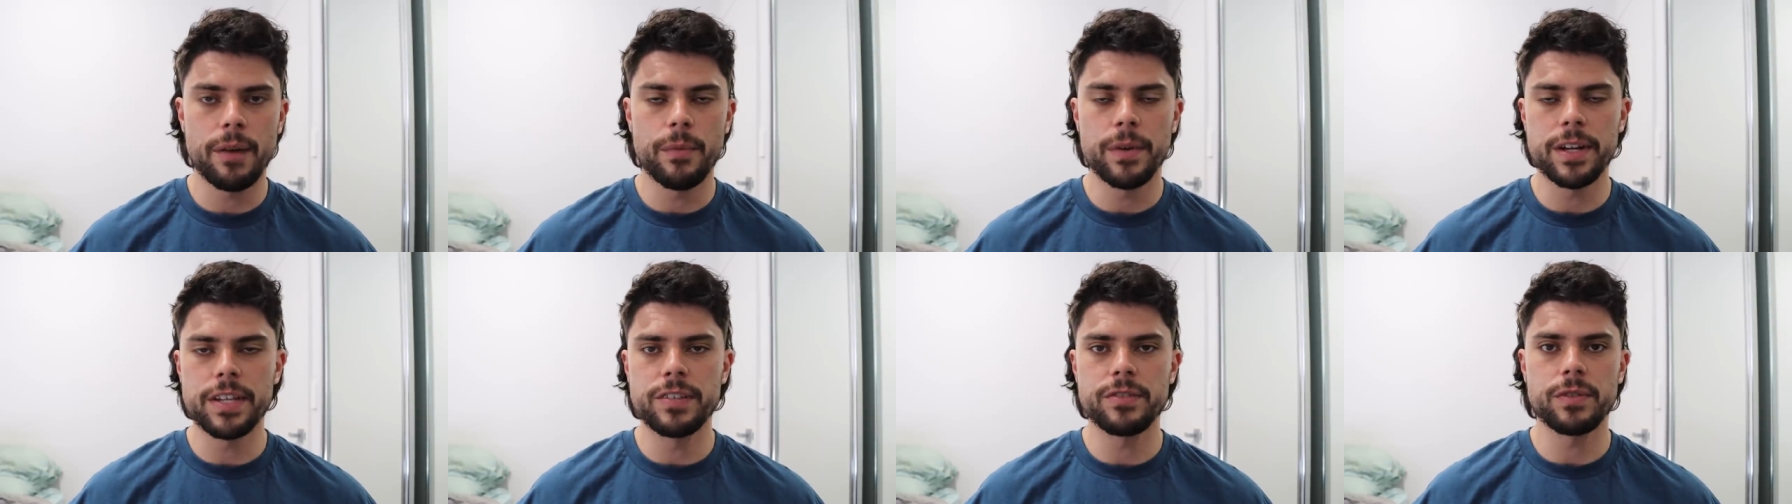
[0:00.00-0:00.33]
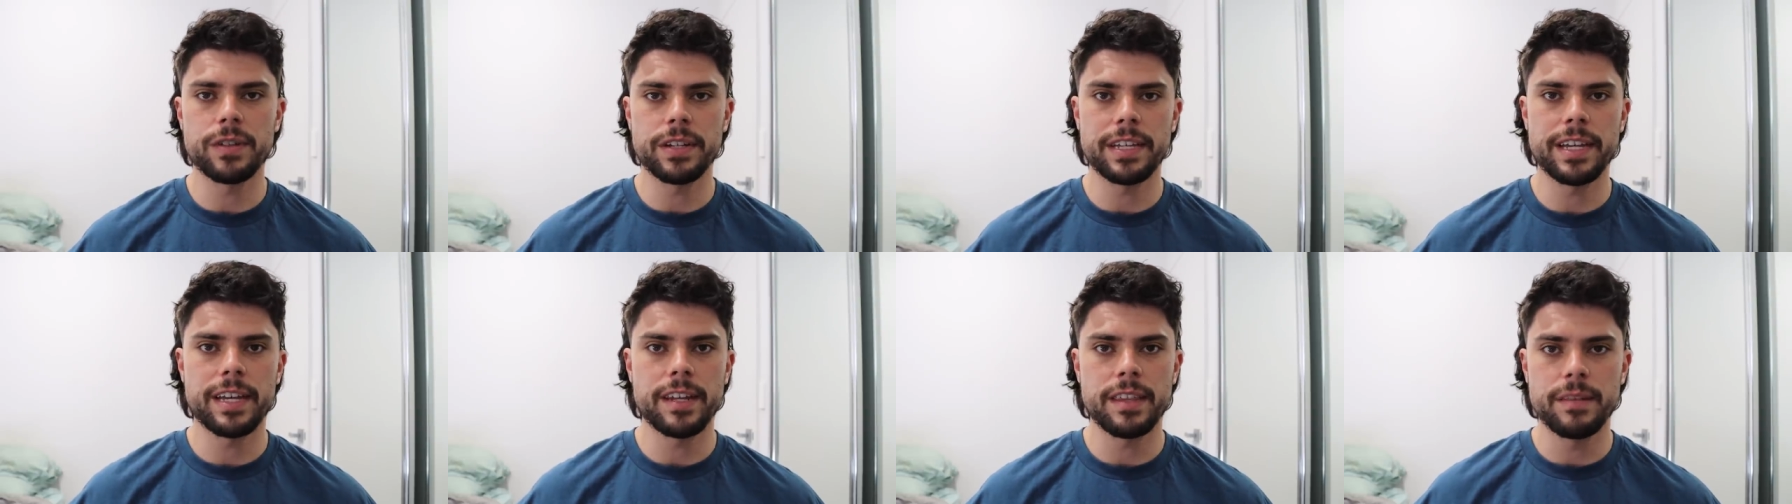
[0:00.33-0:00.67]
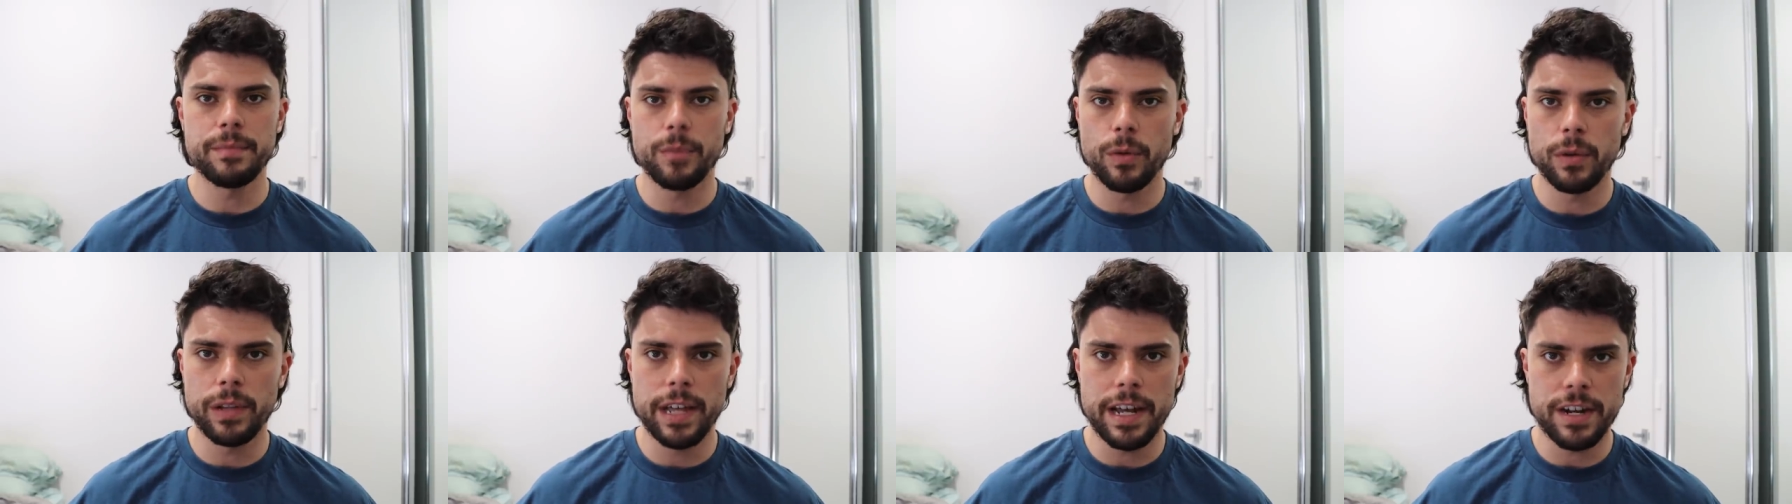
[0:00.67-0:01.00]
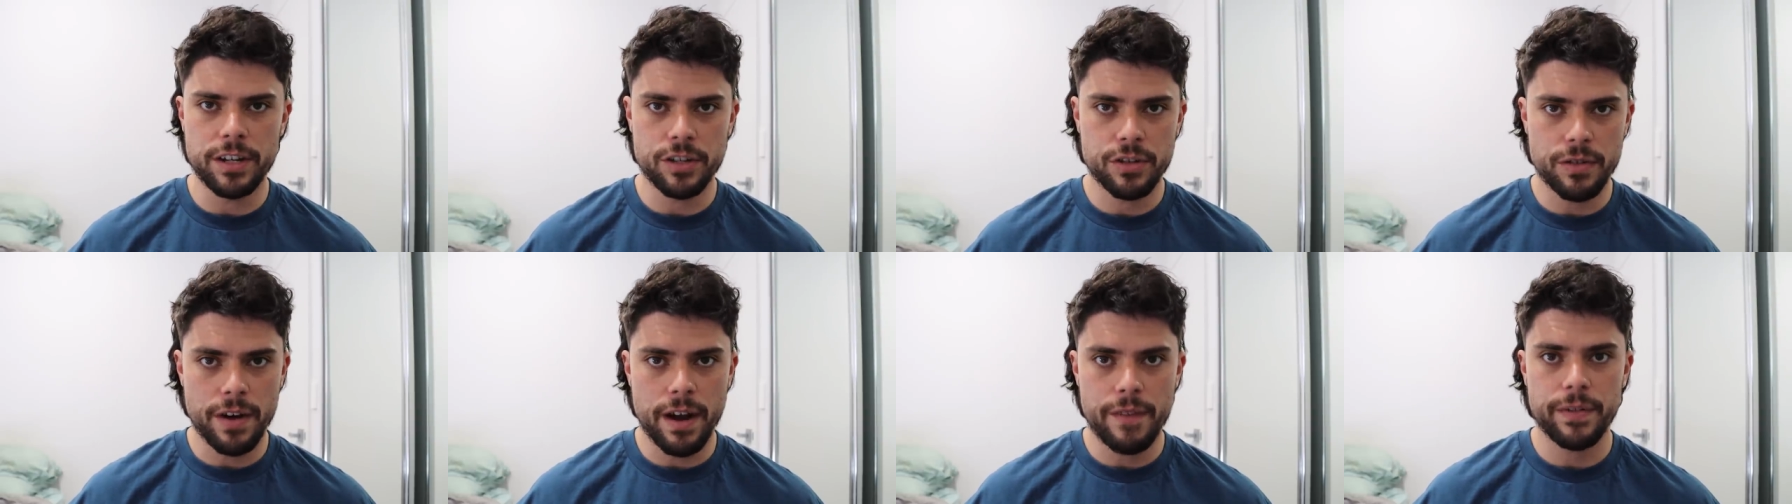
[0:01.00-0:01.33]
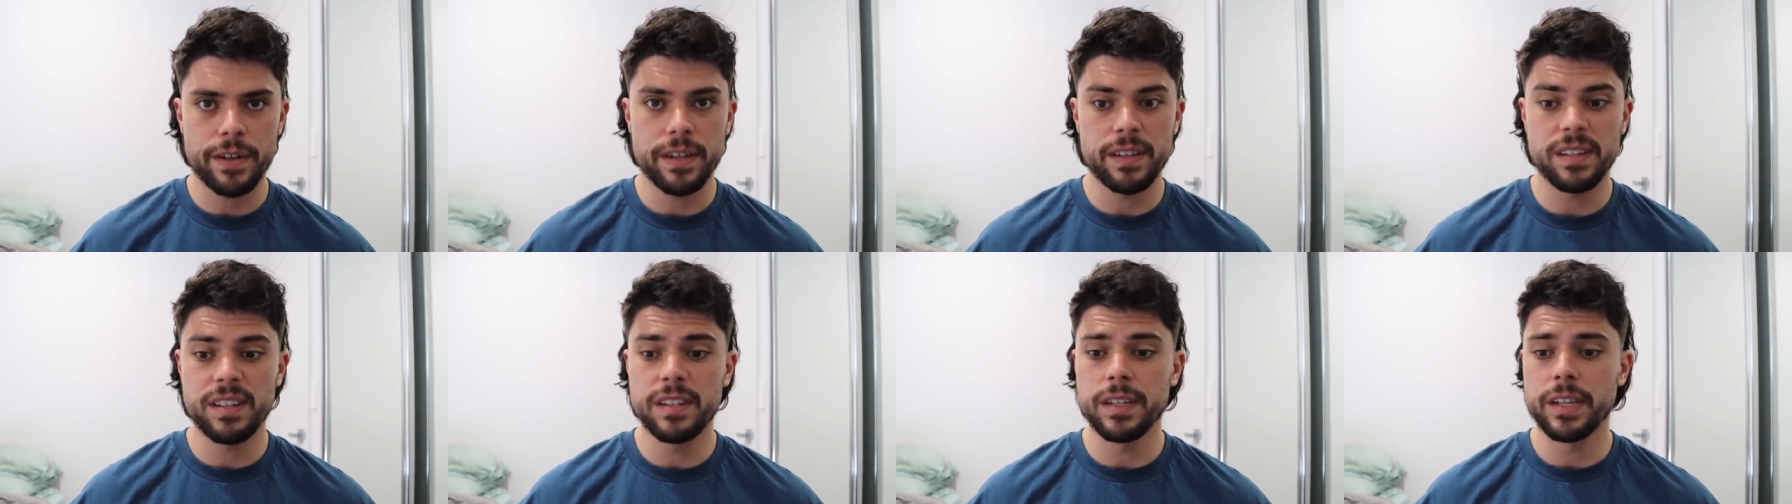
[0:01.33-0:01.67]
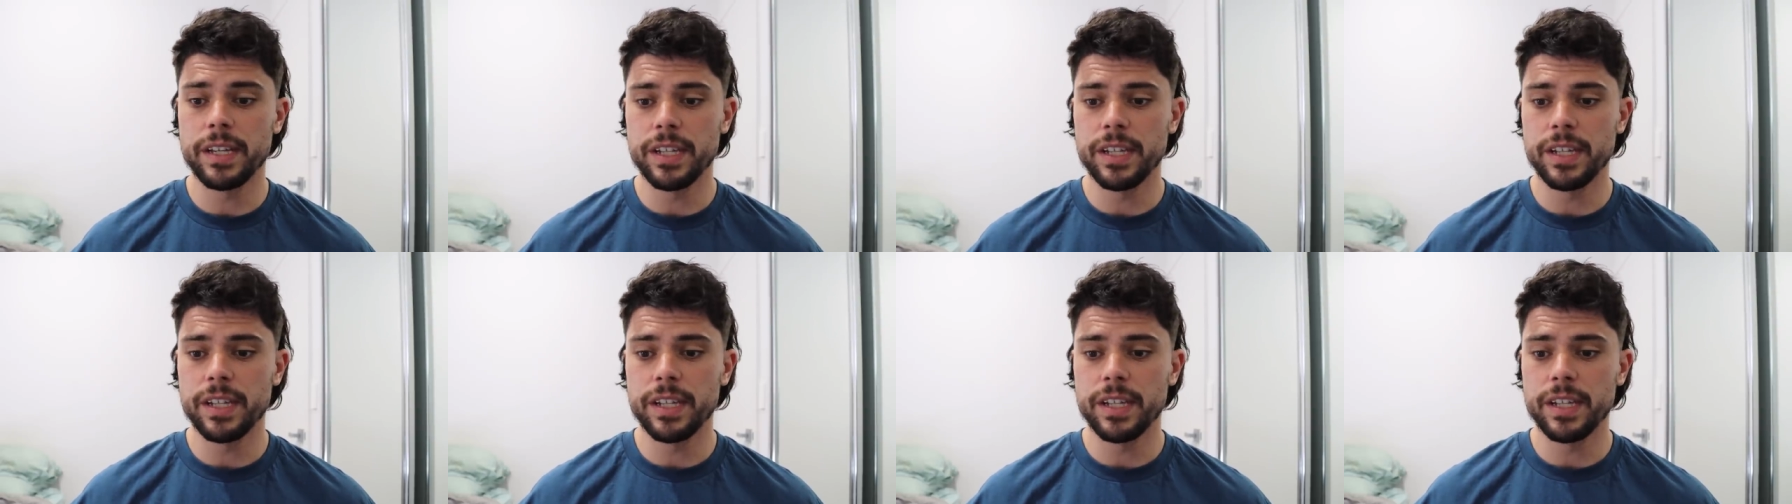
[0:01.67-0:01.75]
when he's sort of getting the ball out of traffic and he,